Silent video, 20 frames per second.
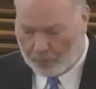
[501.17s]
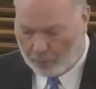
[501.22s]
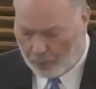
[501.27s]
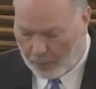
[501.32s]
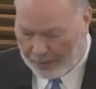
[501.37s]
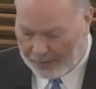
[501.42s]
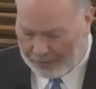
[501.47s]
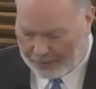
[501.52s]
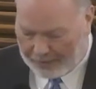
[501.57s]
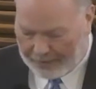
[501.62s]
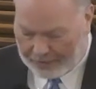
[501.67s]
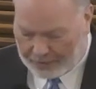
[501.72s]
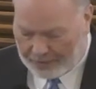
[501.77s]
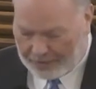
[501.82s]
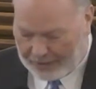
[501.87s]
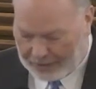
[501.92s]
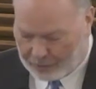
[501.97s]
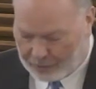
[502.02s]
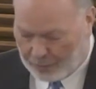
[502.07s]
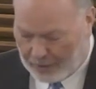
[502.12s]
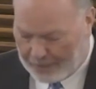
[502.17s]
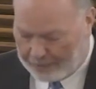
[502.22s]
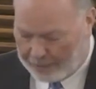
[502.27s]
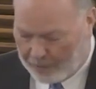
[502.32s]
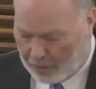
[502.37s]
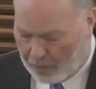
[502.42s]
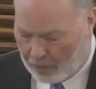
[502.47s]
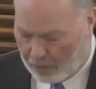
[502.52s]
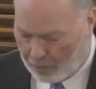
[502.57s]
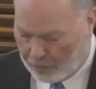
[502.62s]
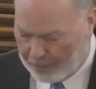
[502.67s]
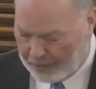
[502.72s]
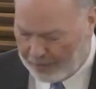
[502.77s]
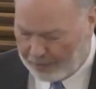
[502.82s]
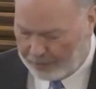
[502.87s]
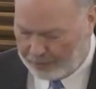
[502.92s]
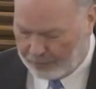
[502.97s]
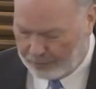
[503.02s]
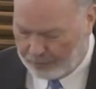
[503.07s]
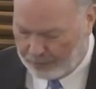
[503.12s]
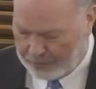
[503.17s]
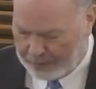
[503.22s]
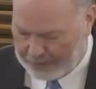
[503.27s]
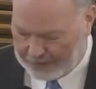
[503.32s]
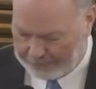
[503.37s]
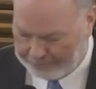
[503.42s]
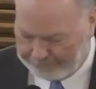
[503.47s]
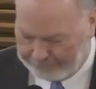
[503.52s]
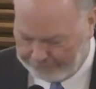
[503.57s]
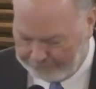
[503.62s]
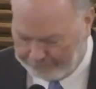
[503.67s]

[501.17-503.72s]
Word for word: Why, that's, that's why Paul went into uh,